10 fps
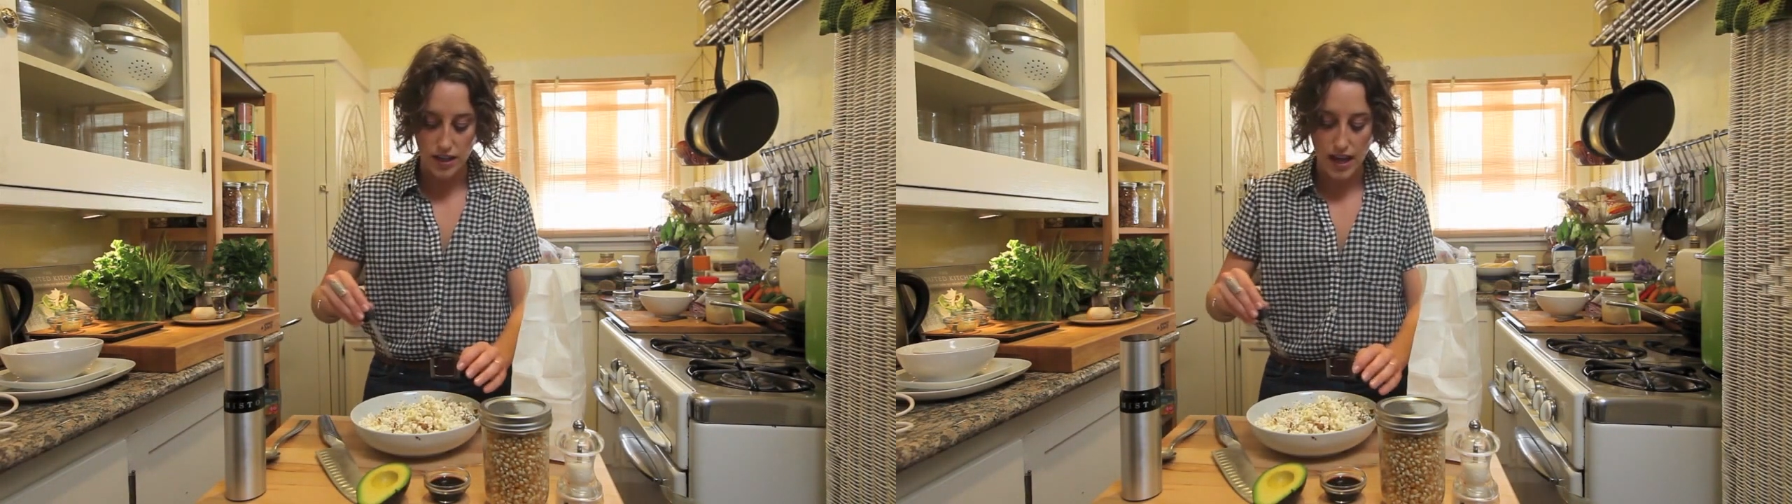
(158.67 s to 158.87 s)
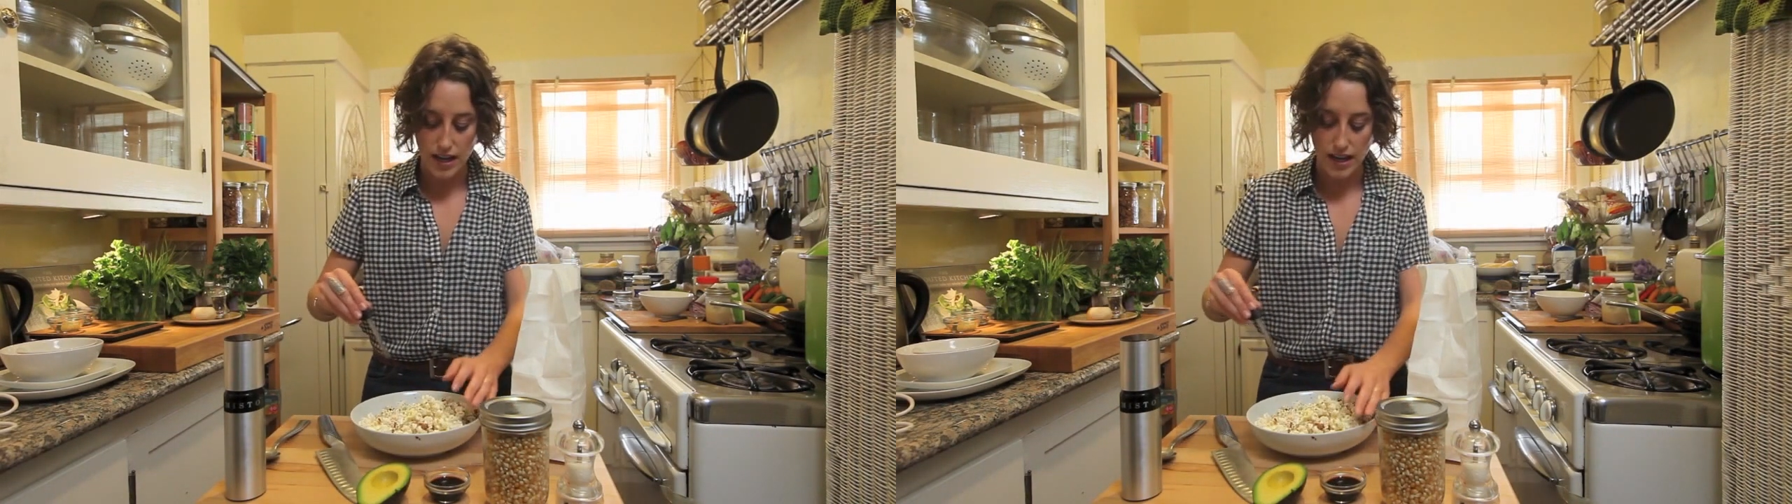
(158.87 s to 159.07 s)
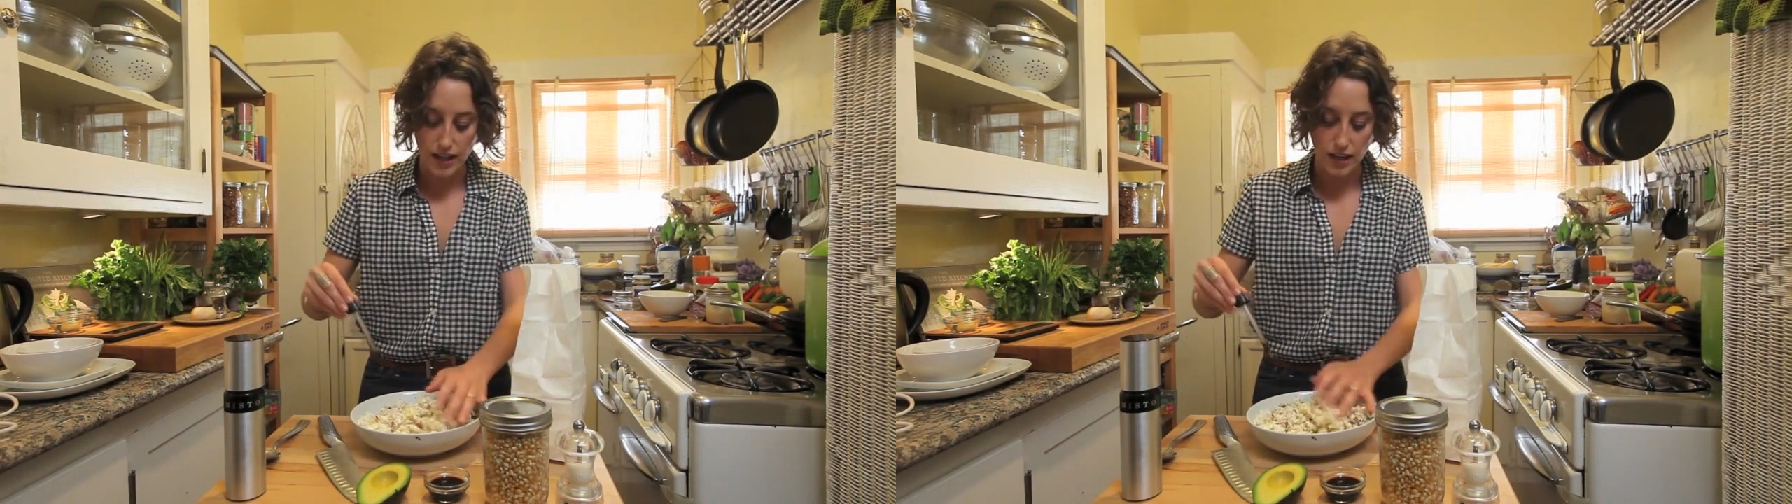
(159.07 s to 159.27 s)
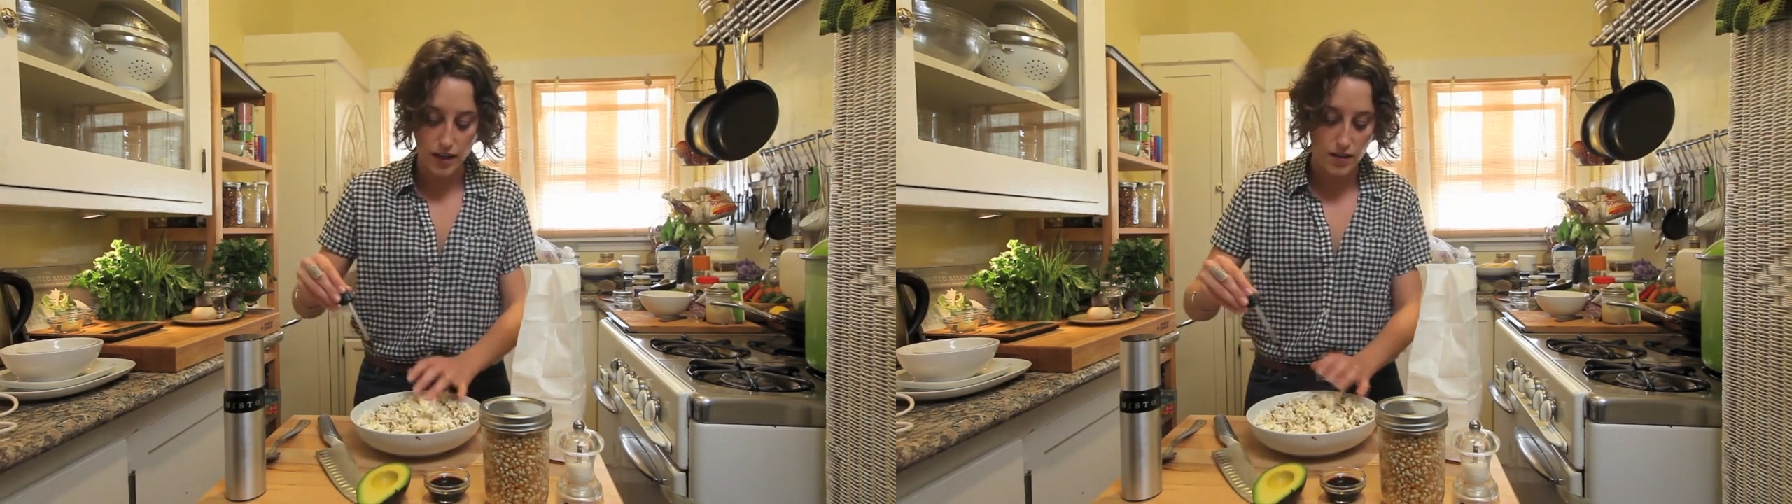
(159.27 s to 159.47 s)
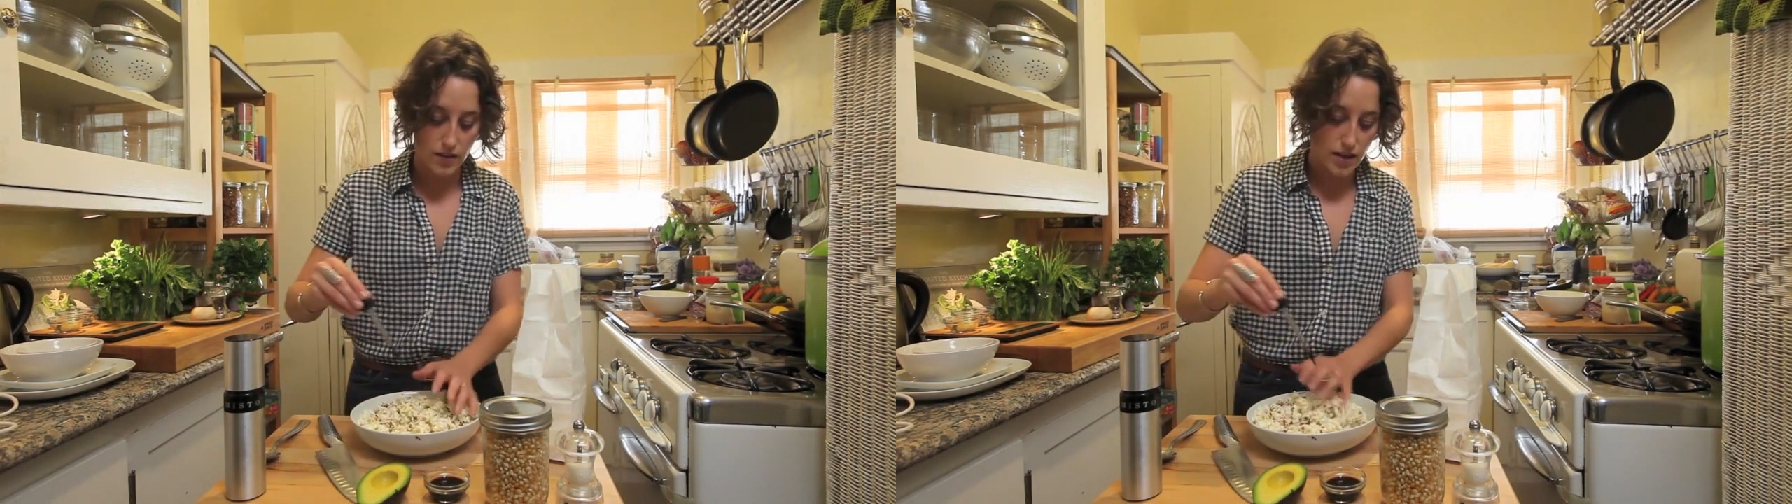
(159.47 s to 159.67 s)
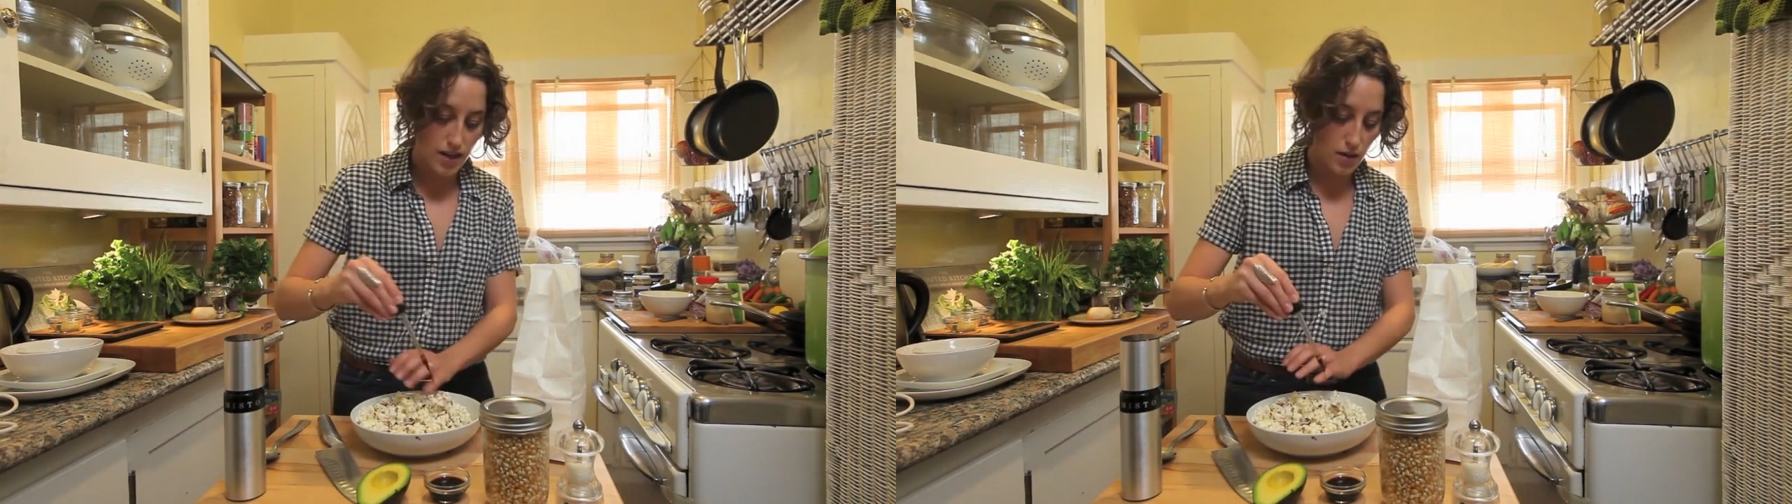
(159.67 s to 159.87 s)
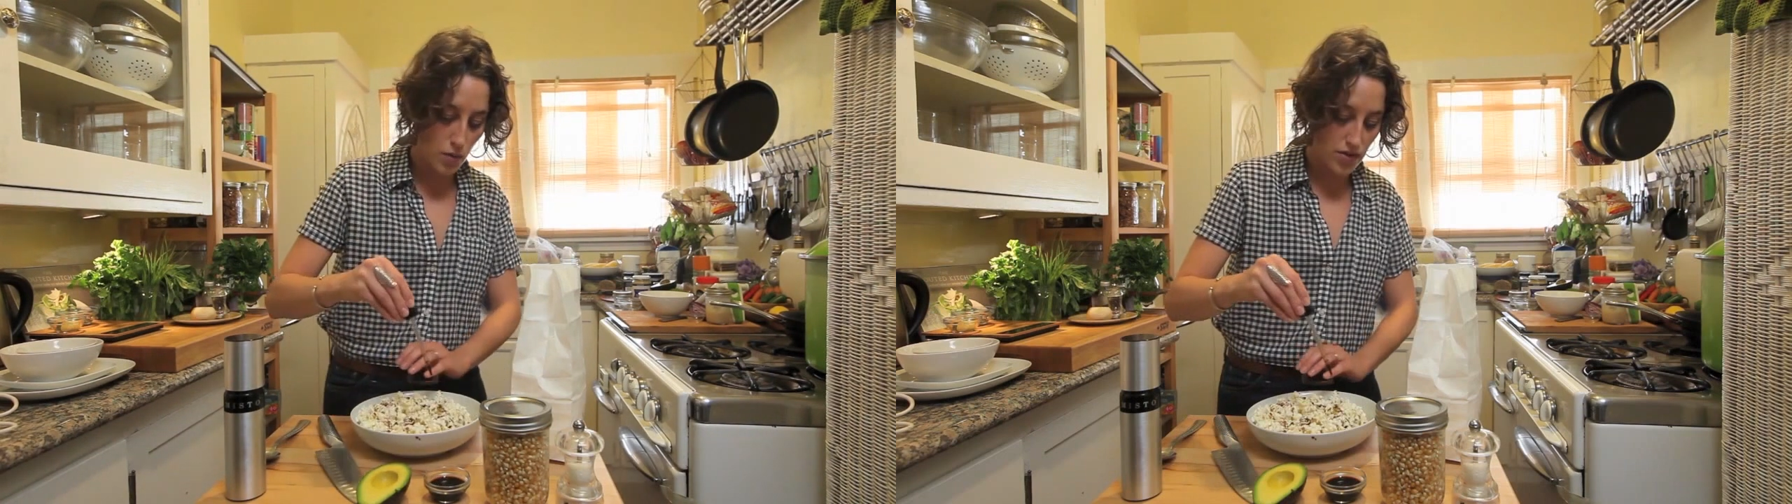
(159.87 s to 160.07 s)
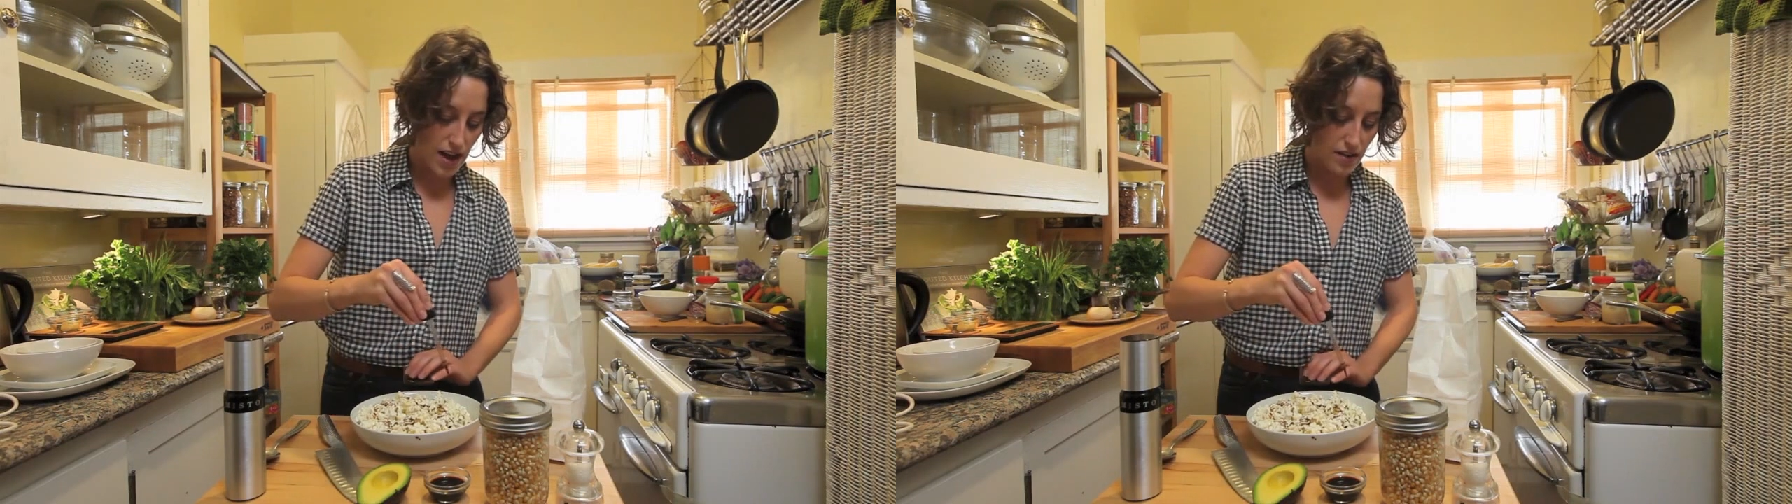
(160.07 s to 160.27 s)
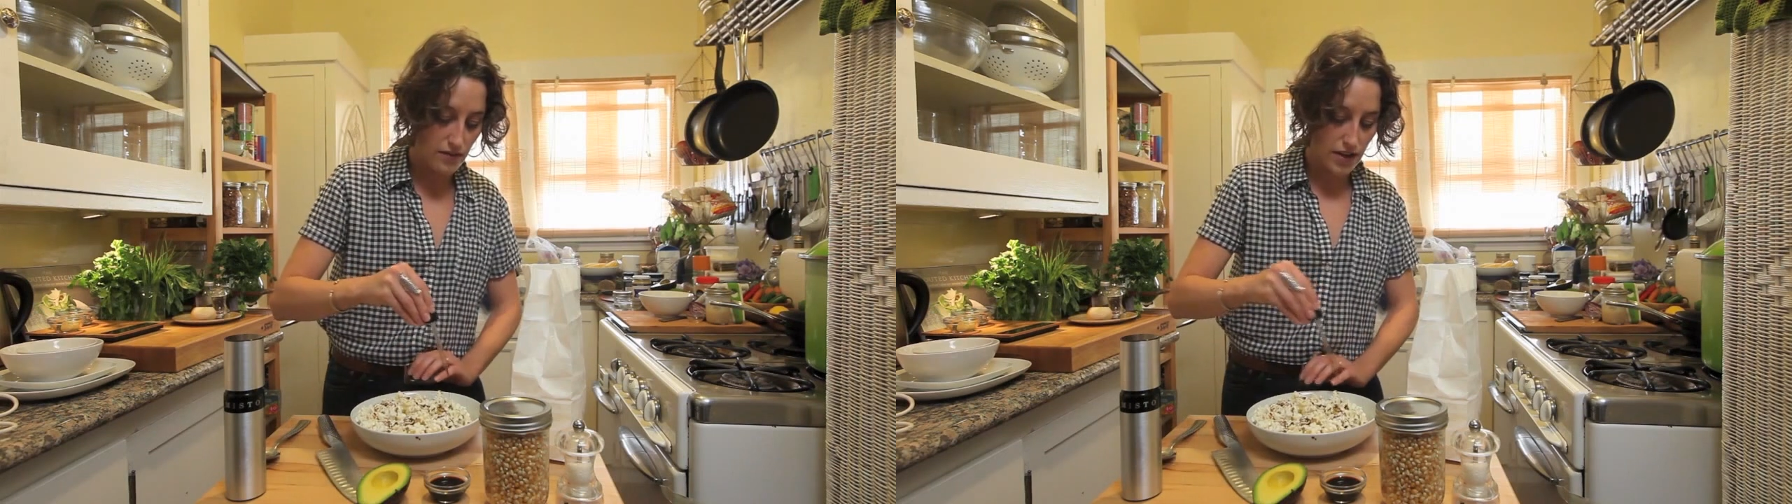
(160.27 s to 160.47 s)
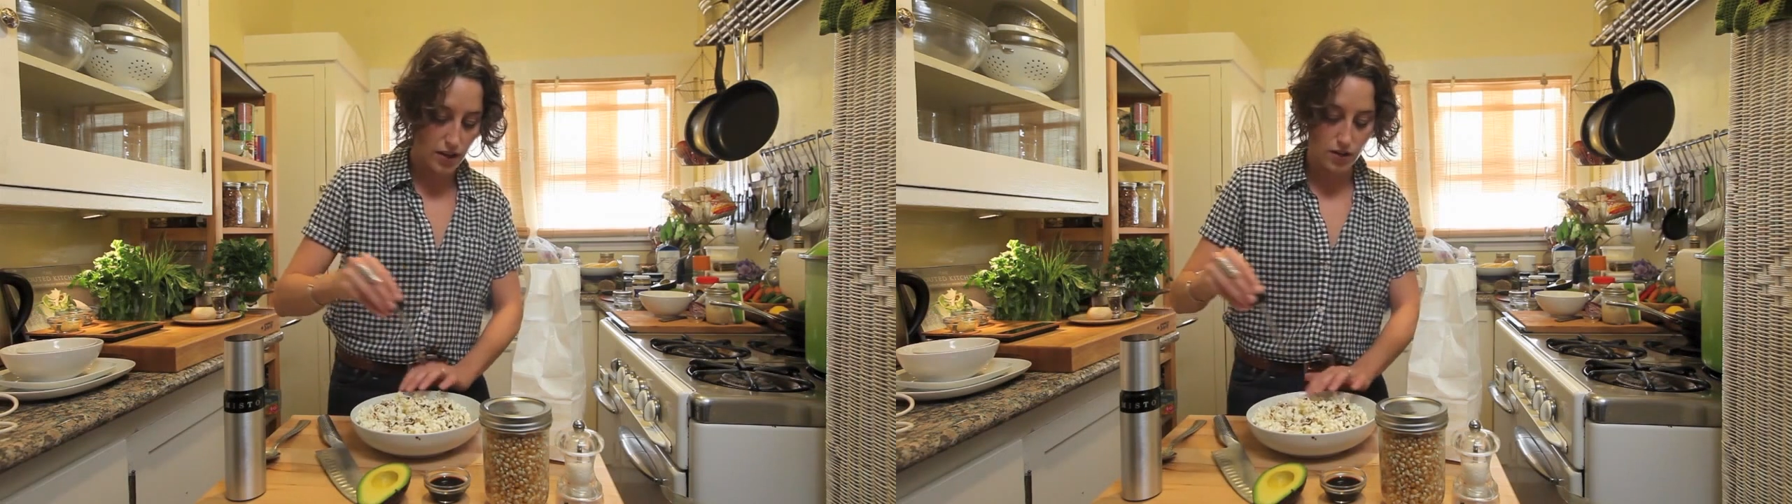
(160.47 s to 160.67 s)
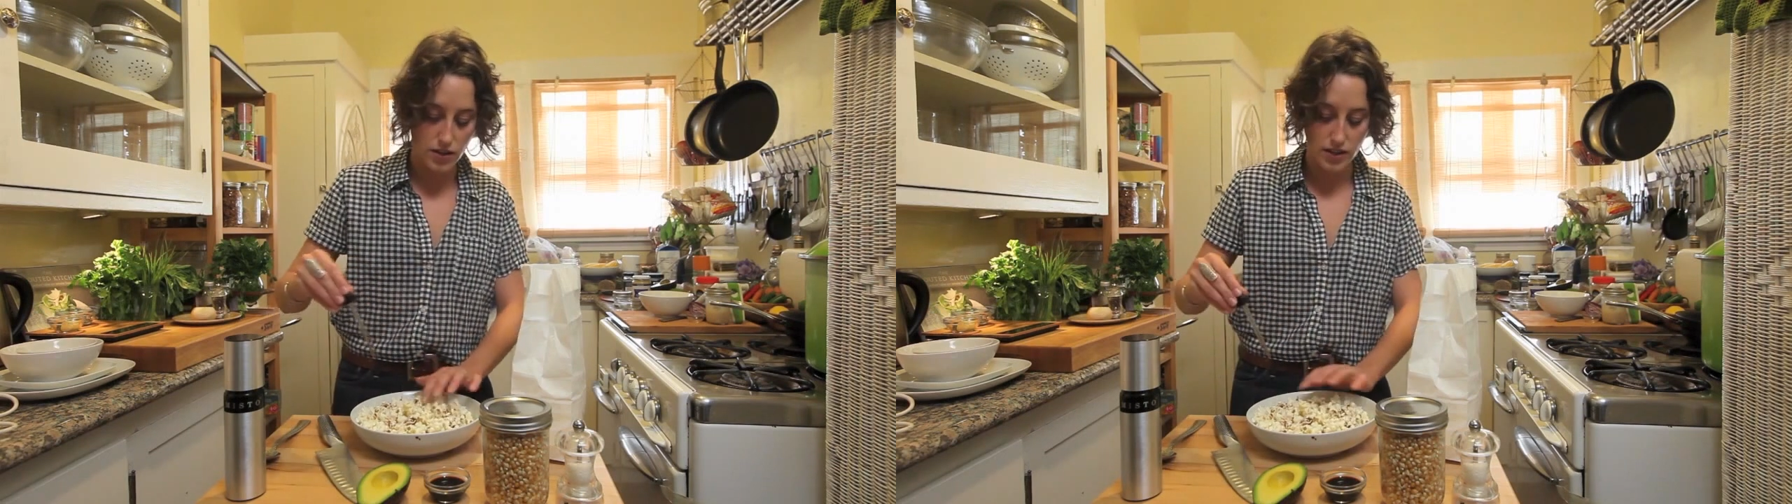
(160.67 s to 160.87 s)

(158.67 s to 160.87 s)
getting hit with that vinegar